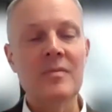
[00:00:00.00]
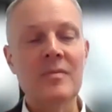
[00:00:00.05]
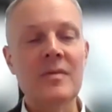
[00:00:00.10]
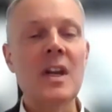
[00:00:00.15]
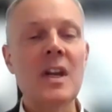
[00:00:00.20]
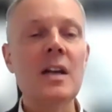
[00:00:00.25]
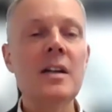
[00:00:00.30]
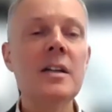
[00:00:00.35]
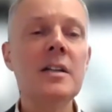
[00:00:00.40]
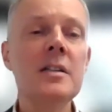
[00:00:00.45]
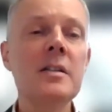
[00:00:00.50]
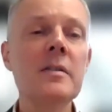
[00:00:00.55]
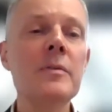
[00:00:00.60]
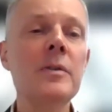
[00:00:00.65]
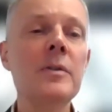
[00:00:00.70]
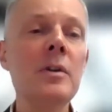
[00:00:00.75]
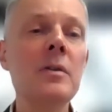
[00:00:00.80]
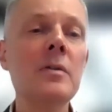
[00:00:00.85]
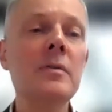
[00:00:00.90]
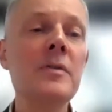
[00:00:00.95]
And it
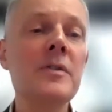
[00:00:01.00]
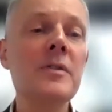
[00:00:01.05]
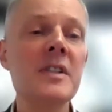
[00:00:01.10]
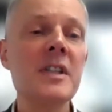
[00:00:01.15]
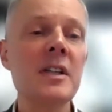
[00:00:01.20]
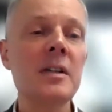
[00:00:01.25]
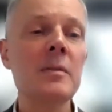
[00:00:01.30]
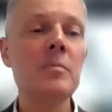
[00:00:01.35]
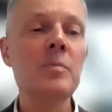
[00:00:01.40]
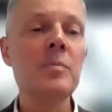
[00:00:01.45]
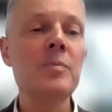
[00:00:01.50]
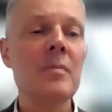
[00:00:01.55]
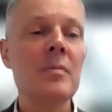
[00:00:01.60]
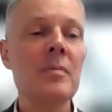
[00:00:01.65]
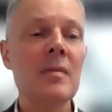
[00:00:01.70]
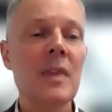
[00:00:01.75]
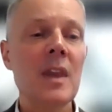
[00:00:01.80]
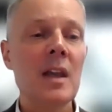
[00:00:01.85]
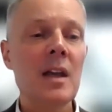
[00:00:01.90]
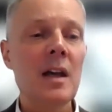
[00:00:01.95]
involves
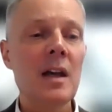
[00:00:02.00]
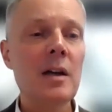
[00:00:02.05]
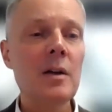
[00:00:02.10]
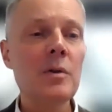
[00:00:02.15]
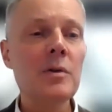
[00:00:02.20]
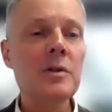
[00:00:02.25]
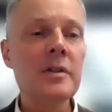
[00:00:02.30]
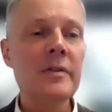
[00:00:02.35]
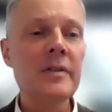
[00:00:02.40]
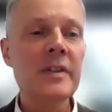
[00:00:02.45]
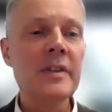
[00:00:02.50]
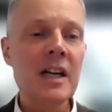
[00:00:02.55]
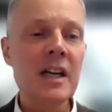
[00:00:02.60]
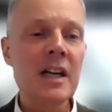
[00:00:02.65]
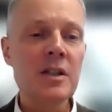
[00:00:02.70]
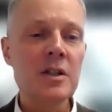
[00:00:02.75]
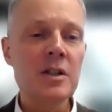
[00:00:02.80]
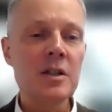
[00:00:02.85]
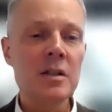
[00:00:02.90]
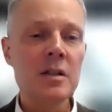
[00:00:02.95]
a lot of
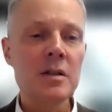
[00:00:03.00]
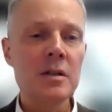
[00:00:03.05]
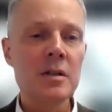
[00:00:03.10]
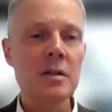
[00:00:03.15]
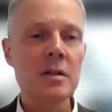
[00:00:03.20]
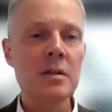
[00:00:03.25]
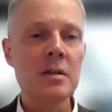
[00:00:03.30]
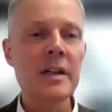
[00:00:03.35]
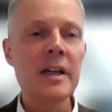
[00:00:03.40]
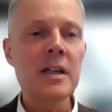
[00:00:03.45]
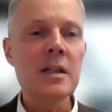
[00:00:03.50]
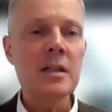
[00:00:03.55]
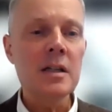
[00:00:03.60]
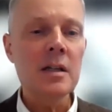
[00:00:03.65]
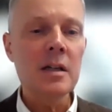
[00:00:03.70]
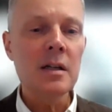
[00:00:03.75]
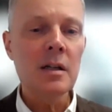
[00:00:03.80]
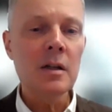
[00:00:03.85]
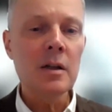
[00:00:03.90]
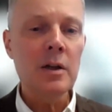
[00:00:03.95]
attention to
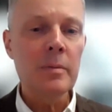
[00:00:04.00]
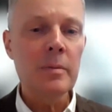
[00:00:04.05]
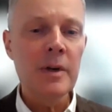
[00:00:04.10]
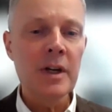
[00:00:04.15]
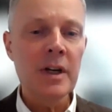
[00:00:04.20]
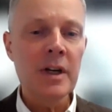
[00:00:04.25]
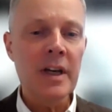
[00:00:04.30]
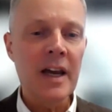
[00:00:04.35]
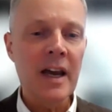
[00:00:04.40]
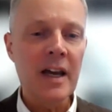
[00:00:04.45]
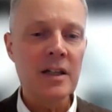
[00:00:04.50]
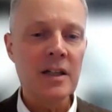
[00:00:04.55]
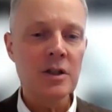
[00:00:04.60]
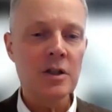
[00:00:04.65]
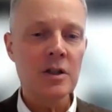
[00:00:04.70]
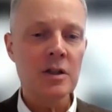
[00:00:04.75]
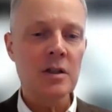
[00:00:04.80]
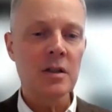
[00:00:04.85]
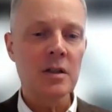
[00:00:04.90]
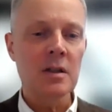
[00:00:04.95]
internal
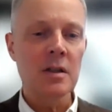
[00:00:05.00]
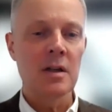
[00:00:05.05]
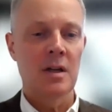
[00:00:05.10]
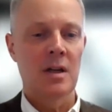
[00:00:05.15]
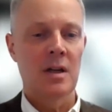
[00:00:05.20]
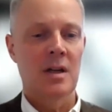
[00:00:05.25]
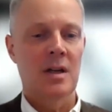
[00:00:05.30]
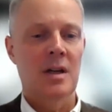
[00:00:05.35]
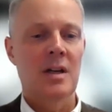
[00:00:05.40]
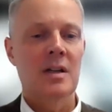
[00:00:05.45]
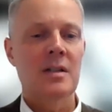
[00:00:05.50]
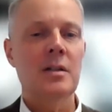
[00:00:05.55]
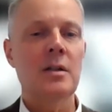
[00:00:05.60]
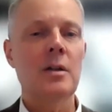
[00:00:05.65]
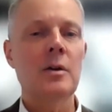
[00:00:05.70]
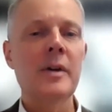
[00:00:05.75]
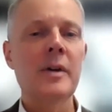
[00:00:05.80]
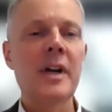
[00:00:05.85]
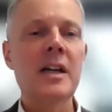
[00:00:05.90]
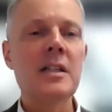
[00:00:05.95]
communication,
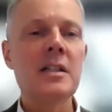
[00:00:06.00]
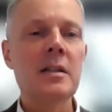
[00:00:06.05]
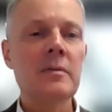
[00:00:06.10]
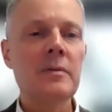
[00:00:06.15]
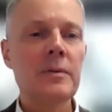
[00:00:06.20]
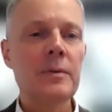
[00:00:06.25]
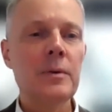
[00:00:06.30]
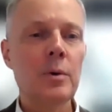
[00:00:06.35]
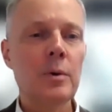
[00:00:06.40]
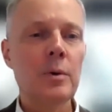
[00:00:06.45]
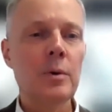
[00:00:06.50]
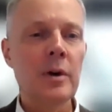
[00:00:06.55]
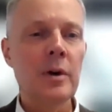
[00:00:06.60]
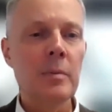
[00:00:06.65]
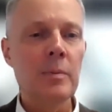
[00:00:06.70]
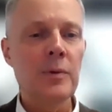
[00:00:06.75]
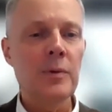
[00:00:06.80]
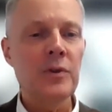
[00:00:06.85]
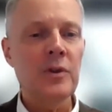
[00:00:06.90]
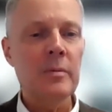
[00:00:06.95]
to creating
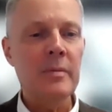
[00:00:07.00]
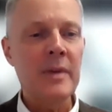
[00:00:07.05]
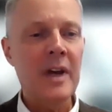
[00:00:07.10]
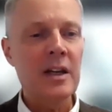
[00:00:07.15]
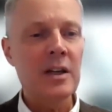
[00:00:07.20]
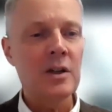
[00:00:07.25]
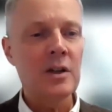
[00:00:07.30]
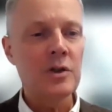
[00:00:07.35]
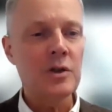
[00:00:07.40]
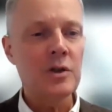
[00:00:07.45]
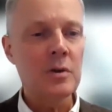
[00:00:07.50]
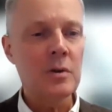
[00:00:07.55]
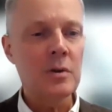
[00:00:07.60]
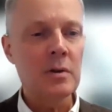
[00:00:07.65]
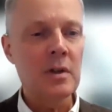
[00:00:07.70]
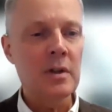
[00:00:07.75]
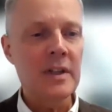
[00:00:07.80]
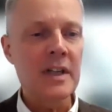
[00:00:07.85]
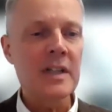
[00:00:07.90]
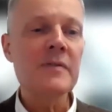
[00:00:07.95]
forums, to making sure
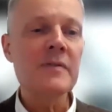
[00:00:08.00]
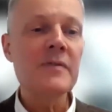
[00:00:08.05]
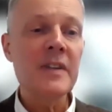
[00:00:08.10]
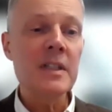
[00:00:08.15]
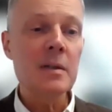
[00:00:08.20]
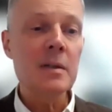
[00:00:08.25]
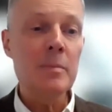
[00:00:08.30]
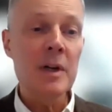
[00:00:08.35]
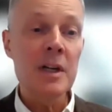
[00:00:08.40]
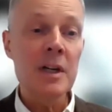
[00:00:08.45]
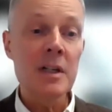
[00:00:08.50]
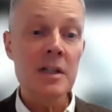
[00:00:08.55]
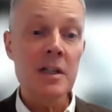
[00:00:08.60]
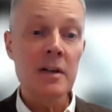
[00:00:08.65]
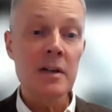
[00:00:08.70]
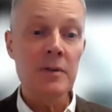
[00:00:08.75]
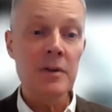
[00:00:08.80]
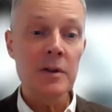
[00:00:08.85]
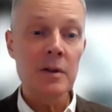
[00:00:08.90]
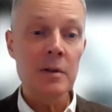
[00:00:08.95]
that there's
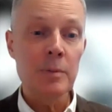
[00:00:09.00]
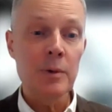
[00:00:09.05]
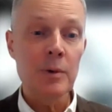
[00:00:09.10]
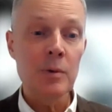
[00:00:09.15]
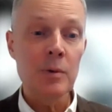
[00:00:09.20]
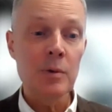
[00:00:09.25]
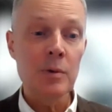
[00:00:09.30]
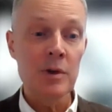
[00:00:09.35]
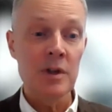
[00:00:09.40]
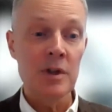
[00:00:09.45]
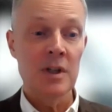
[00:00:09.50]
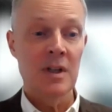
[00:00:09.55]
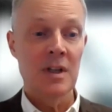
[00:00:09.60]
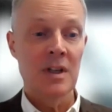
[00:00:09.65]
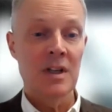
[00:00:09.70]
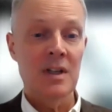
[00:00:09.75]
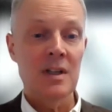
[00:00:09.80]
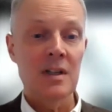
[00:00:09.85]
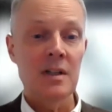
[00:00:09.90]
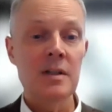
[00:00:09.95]
visibility for the board
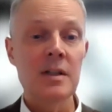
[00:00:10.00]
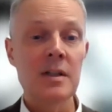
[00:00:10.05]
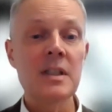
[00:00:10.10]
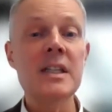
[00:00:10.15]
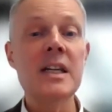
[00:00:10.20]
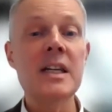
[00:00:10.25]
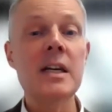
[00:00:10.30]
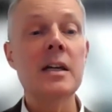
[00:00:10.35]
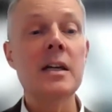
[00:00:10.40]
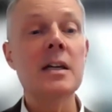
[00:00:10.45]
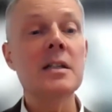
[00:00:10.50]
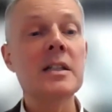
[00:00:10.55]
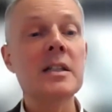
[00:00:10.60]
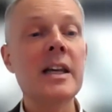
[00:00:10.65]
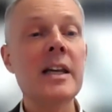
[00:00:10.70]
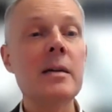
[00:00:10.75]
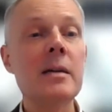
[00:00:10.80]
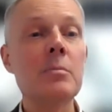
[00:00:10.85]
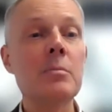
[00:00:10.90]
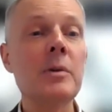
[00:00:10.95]
and the senior
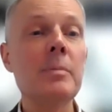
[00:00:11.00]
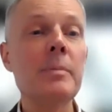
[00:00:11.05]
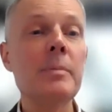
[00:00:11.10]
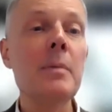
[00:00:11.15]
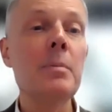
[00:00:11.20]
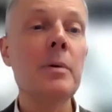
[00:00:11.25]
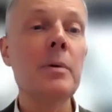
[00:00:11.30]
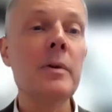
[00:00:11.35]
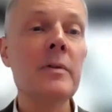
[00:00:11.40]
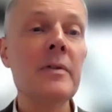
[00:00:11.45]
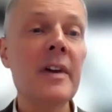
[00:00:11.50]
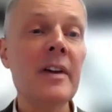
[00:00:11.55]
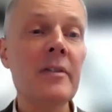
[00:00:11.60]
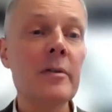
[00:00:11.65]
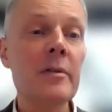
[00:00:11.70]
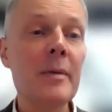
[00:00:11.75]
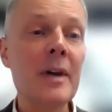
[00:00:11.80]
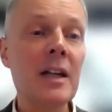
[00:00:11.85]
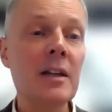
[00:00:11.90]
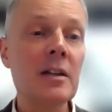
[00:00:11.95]
team with people who've
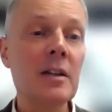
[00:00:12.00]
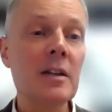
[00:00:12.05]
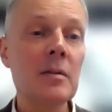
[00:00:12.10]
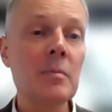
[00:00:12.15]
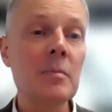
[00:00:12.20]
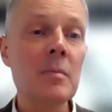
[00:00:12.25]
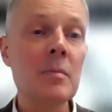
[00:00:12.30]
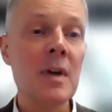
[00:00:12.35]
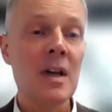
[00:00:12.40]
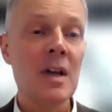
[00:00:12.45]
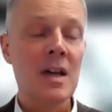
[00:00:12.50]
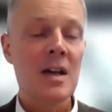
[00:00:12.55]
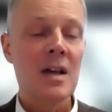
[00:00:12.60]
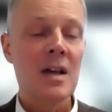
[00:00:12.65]
never met them,